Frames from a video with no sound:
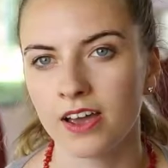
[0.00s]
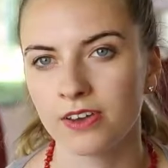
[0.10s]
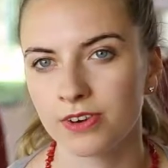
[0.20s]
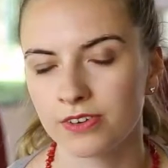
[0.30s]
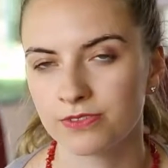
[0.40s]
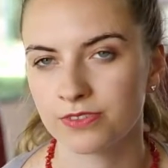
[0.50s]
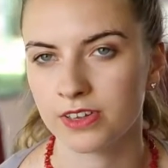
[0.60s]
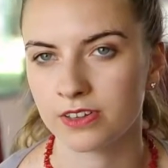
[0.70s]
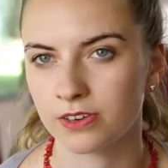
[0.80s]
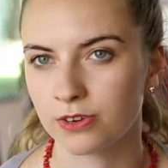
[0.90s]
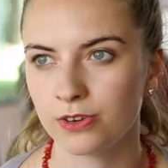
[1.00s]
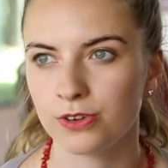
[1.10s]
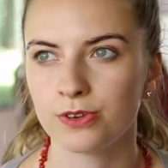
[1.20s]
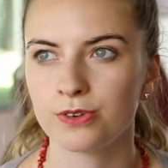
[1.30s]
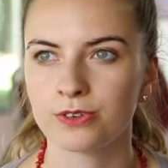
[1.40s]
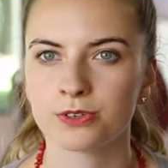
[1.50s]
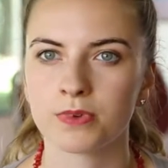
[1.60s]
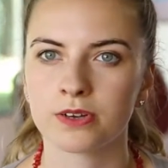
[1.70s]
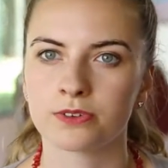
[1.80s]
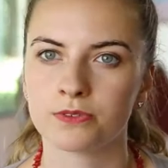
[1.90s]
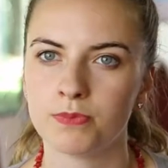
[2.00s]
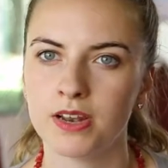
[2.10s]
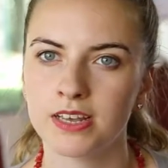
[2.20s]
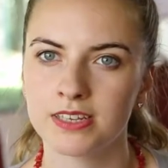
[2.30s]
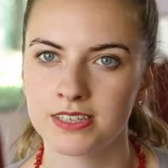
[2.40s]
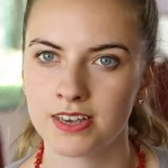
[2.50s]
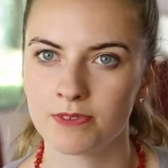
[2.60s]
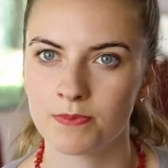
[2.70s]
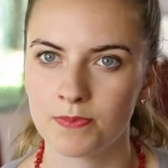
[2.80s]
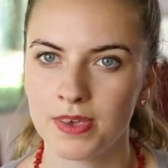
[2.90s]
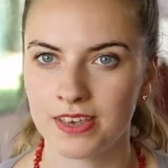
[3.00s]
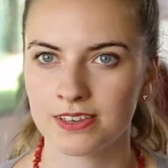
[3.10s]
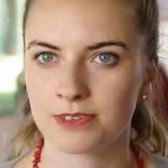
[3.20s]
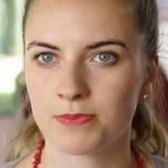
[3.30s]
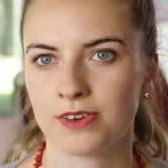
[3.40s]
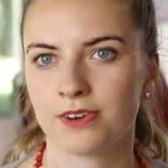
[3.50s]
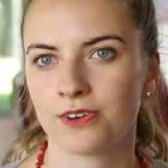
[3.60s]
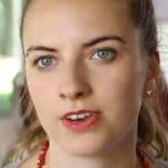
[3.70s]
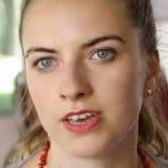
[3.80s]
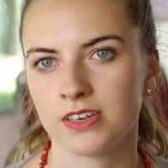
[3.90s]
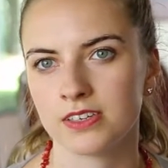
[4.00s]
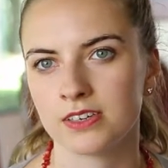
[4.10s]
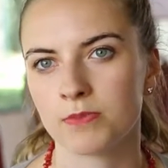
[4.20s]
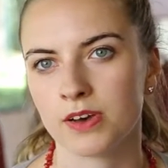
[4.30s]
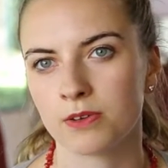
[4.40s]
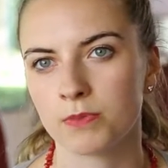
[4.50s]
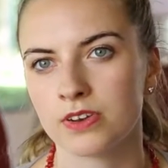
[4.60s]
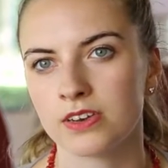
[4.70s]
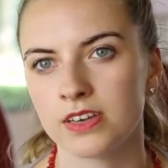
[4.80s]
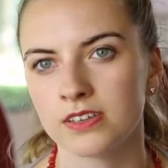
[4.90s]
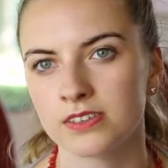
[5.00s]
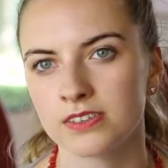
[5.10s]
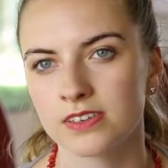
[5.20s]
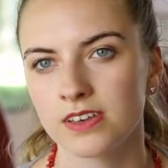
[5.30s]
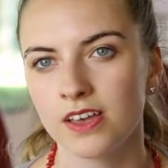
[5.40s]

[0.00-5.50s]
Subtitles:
I can feel a huge amount of bliss and peace being created by the pundits.